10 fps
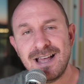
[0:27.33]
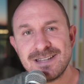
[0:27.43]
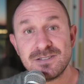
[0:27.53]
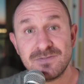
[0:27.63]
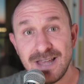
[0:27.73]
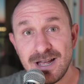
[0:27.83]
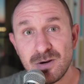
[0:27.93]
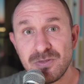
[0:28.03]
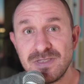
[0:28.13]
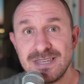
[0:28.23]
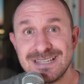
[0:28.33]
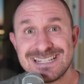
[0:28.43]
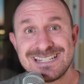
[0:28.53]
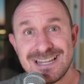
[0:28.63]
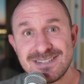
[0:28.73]
As of now, the
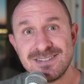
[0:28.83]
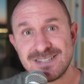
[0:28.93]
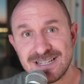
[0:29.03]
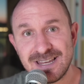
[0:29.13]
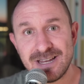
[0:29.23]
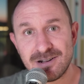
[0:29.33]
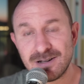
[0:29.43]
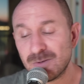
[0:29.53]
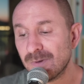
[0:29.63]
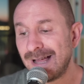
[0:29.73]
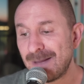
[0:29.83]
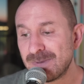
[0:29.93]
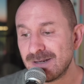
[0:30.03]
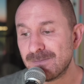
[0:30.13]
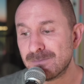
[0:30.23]
sentencing hearing will
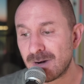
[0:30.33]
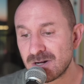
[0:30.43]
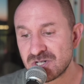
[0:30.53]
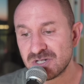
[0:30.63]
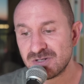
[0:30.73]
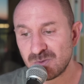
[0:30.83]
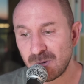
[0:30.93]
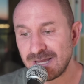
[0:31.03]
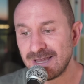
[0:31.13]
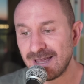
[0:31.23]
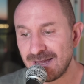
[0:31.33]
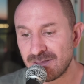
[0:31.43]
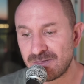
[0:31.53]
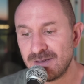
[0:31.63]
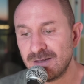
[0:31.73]
happen March 28th,